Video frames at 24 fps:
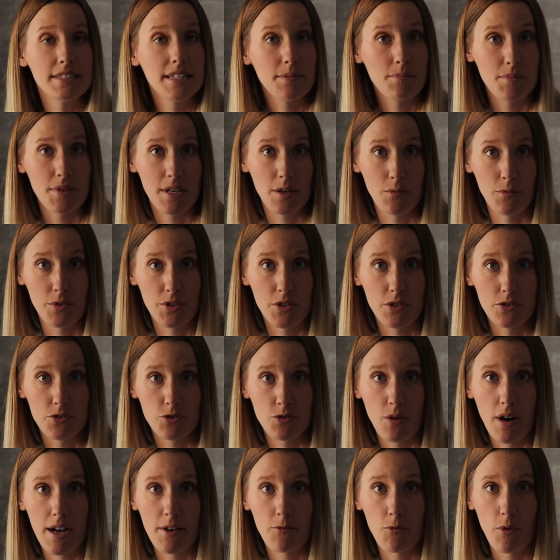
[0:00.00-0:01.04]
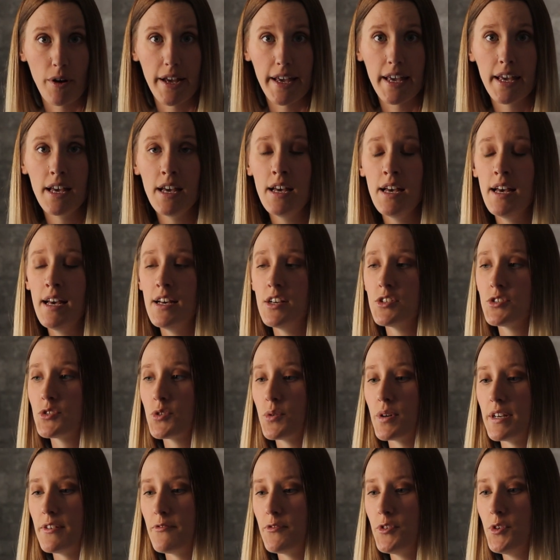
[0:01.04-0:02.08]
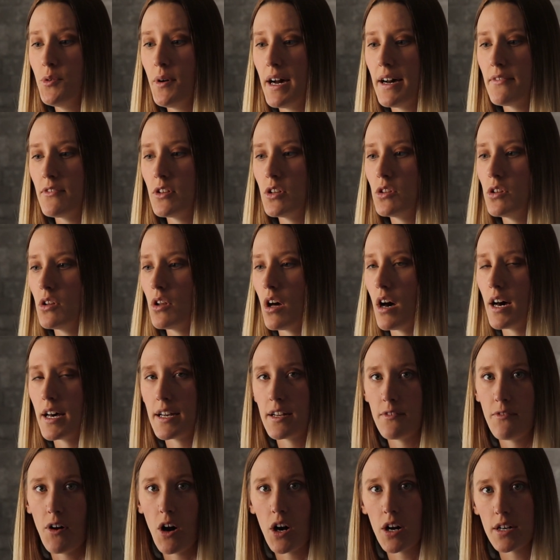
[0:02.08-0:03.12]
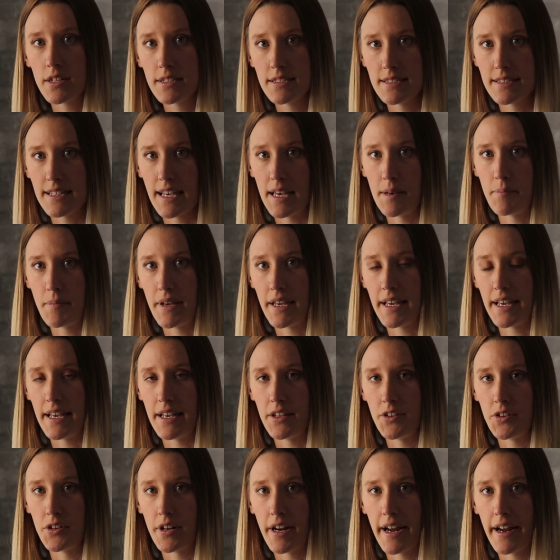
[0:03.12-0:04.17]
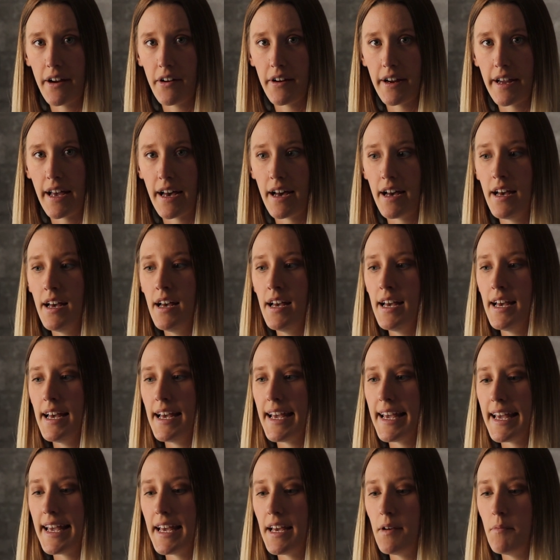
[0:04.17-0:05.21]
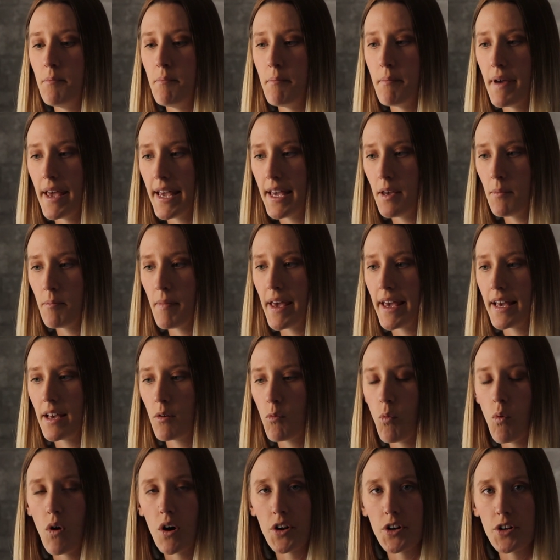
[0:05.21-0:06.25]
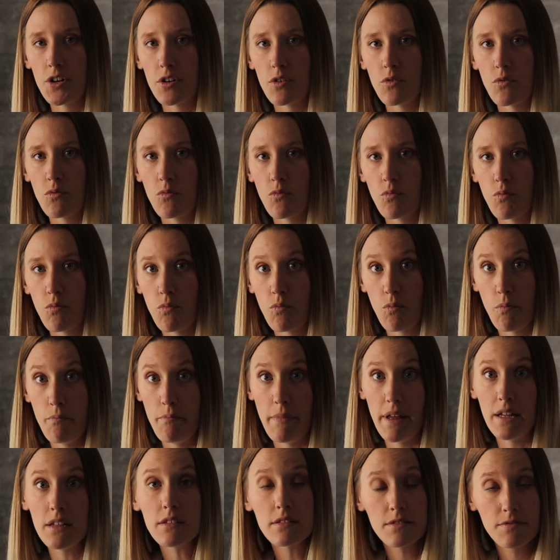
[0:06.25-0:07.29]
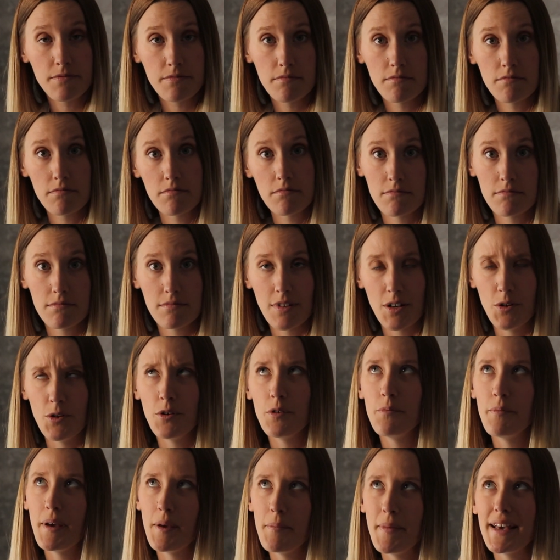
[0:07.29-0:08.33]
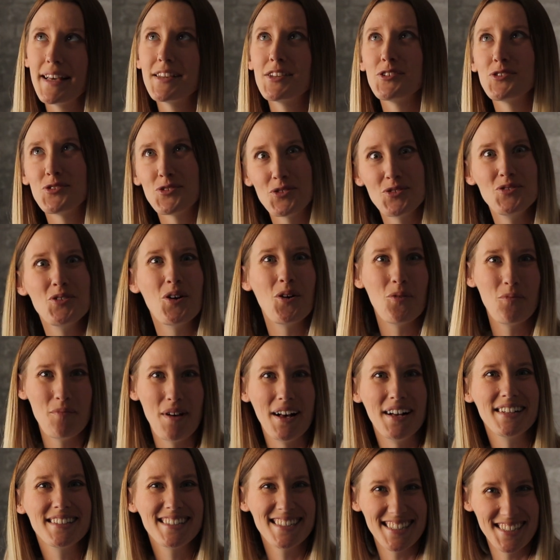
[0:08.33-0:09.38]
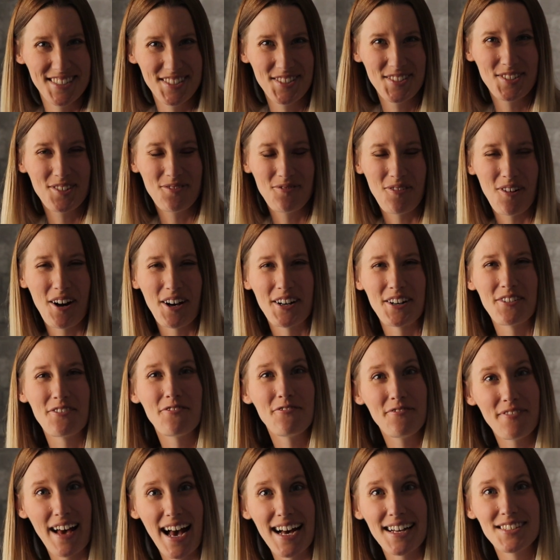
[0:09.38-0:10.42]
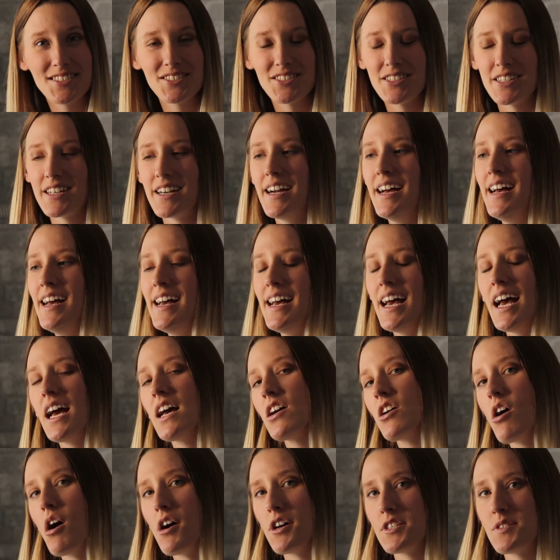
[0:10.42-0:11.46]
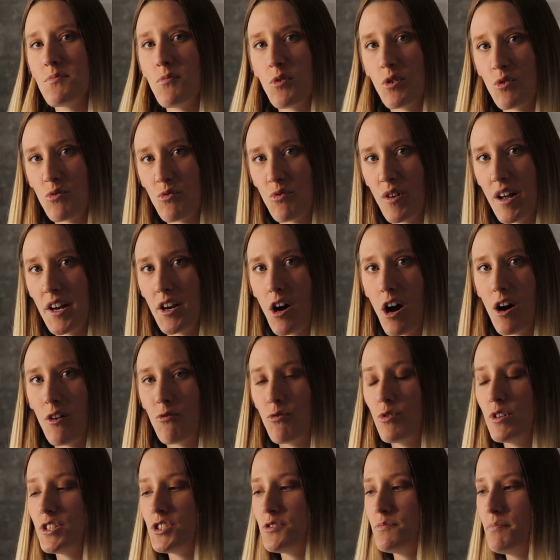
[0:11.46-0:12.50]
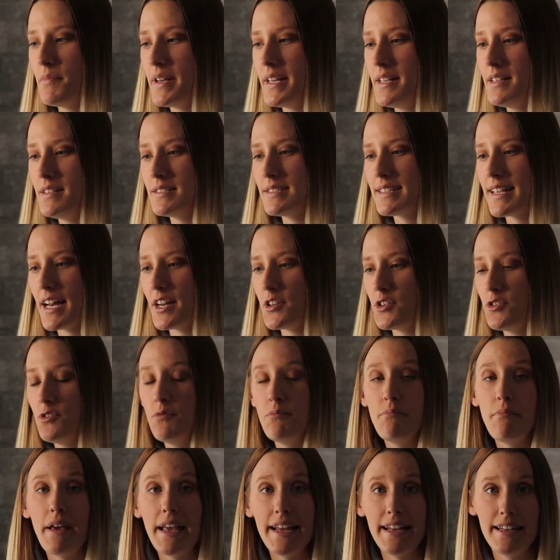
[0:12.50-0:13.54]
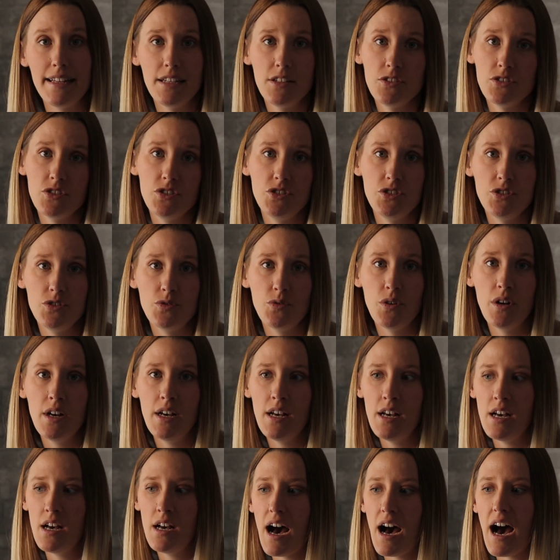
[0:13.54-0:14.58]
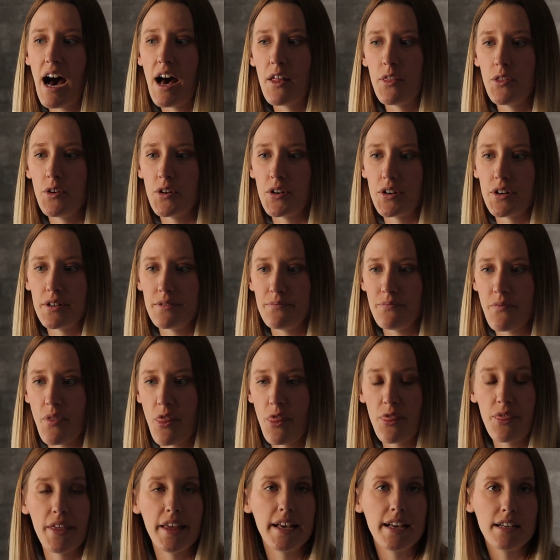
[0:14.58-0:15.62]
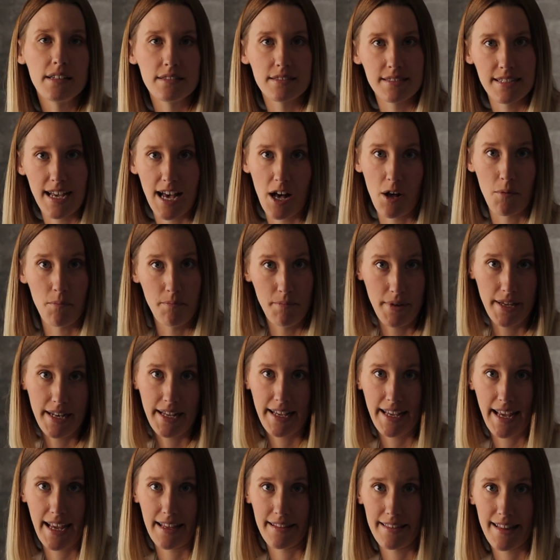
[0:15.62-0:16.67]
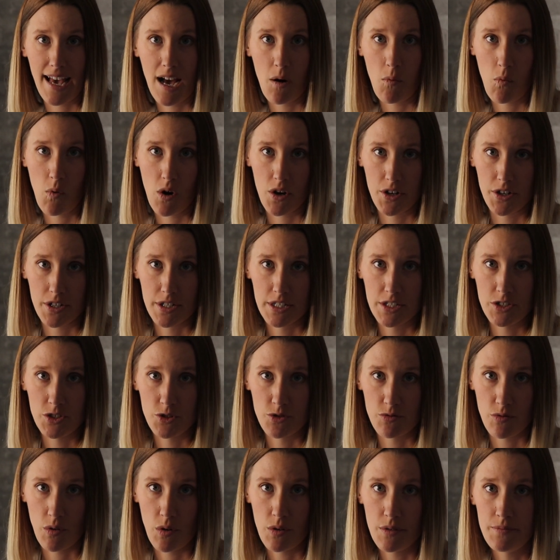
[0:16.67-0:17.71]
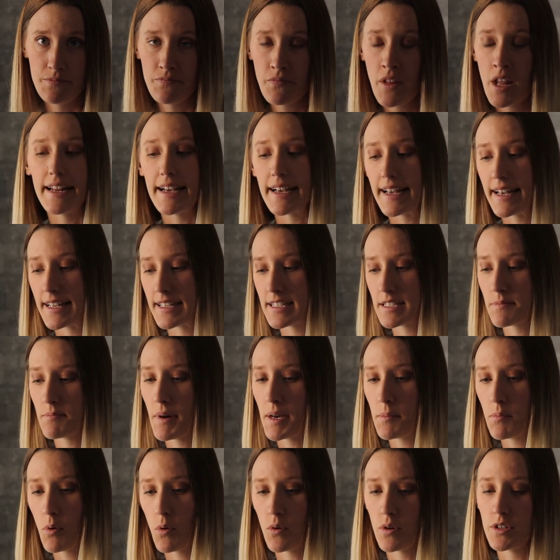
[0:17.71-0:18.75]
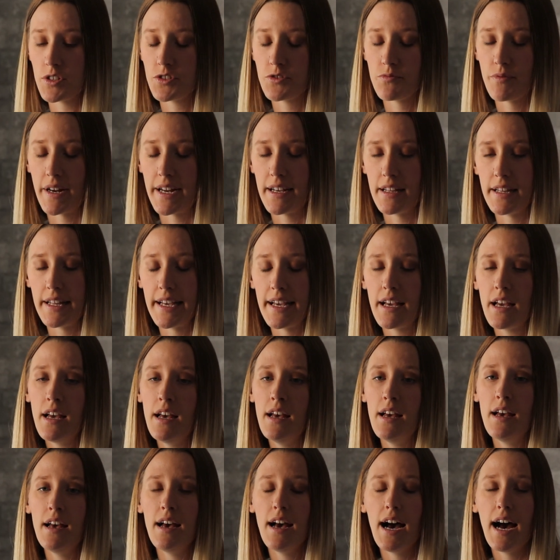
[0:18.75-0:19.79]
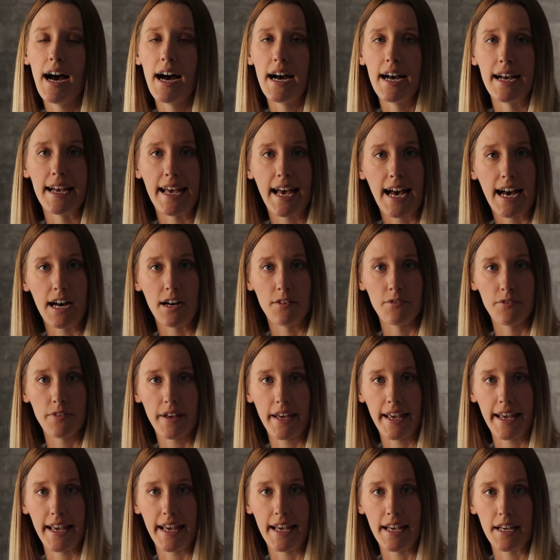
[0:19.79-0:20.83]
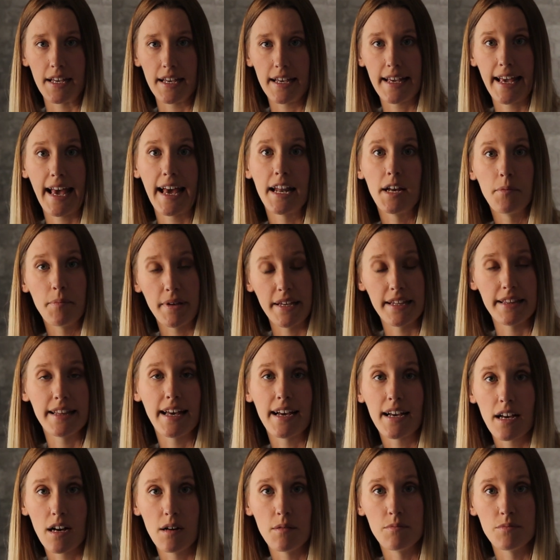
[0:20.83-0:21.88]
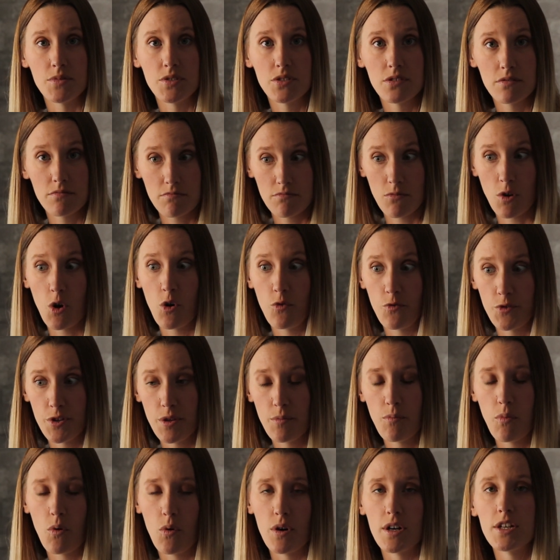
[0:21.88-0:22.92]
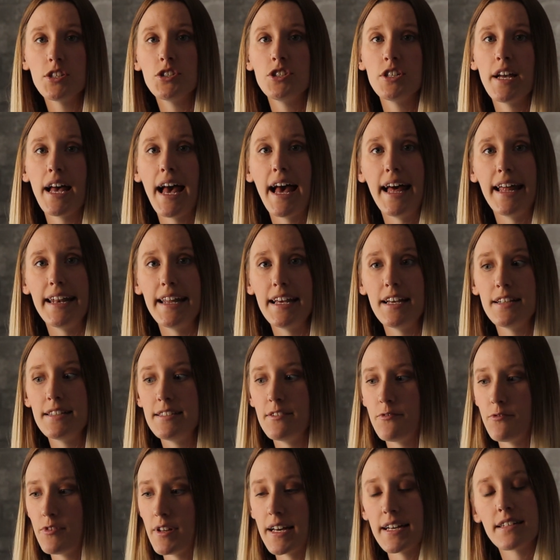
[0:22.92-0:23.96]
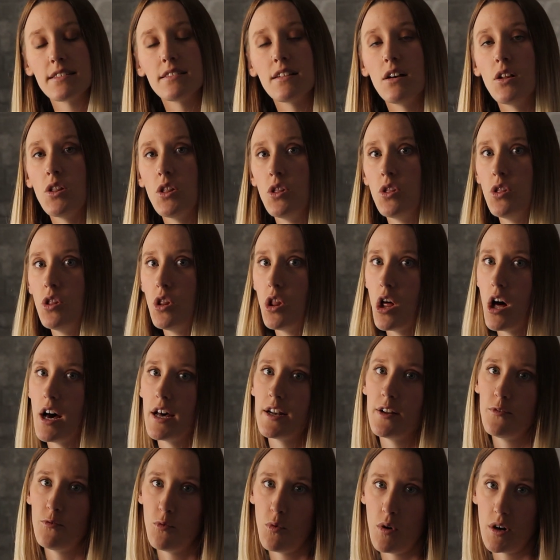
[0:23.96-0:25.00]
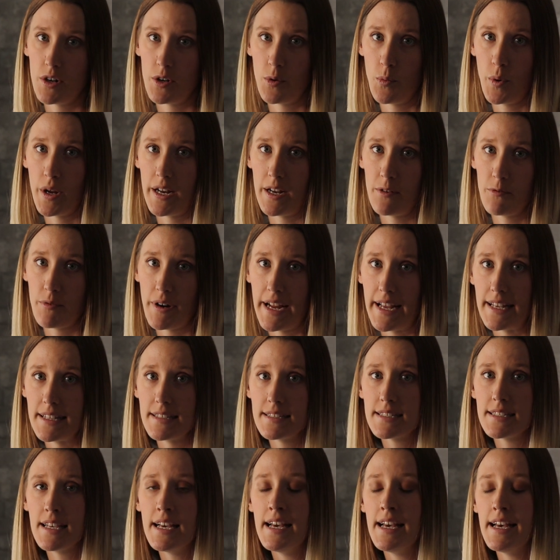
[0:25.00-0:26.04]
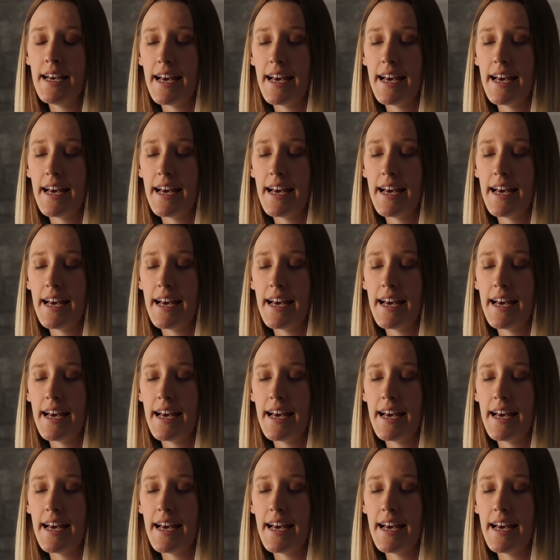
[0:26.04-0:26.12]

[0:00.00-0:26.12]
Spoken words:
Same thing with your driveway. So if you have a lot of hardscaping in your area, it may make water melt. Well, it may make the snow melt into water faster and cause more runoff, which means that you may need to do other things to help mitigate that water control. And against my porch railing, I have a canopy that comes over the porch, and it deflects a lot of water when it rains.